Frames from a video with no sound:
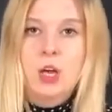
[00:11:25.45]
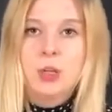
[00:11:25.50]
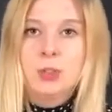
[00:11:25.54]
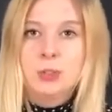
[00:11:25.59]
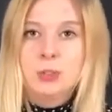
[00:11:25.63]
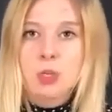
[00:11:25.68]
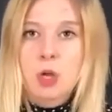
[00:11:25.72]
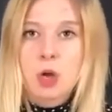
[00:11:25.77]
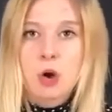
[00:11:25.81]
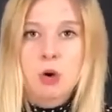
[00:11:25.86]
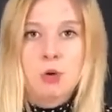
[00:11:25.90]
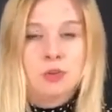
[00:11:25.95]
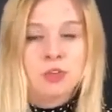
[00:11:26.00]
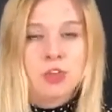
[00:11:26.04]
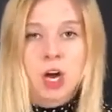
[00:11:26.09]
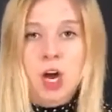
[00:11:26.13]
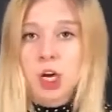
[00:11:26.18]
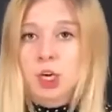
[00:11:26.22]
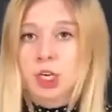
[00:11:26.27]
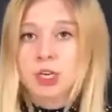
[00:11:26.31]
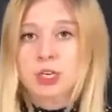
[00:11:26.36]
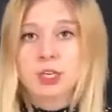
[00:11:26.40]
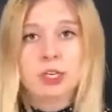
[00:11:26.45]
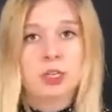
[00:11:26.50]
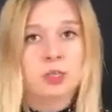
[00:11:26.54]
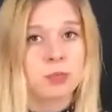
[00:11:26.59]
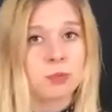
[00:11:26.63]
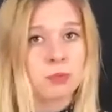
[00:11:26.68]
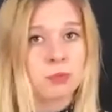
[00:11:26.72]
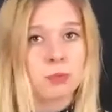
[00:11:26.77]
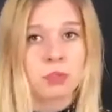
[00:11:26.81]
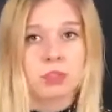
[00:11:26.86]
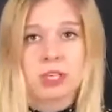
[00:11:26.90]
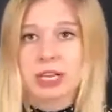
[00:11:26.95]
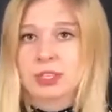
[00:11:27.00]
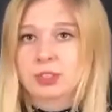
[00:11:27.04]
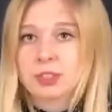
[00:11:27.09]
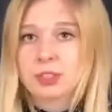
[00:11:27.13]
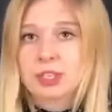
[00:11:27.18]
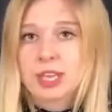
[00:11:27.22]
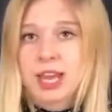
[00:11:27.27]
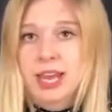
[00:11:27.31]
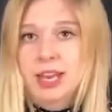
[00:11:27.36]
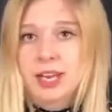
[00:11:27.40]
So the organism
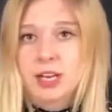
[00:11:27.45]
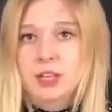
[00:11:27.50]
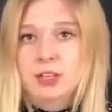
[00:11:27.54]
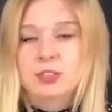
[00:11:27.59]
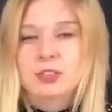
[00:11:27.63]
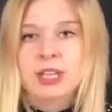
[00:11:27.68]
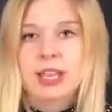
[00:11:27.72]
doesn't get it.